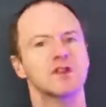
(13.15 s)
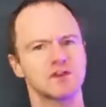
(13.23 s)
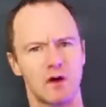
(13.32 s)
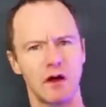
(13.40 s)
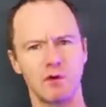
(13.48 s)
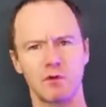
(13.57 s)

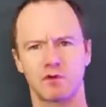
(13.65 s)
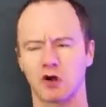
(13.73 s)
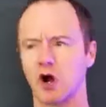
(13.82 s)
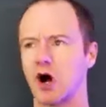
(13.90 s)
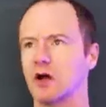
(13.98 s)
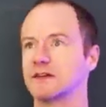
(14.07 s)
So I won't
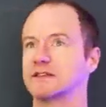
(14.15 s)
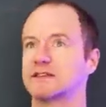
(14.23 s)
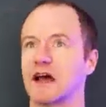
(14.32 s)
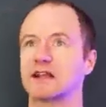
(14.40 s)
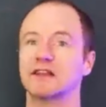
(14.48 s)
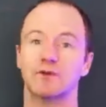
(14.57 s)
recall
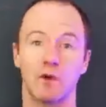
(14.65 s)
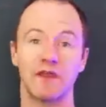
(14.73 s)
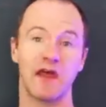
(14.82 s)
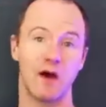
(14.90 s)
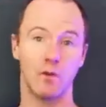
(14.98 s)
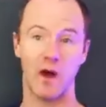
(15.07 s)
exactly
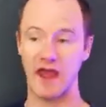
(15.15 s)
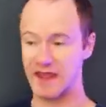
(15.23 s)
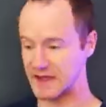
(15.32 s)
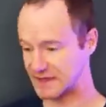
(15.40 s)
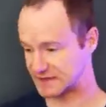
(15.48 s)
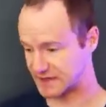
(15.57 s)
what that
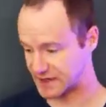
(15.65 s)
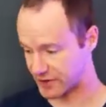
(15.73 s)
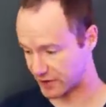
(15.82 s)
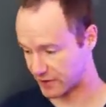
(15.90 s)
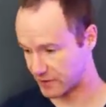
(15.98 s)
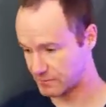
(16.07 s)
way is
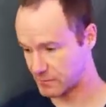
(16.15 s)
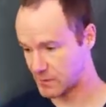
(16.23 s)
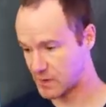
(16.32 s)
here.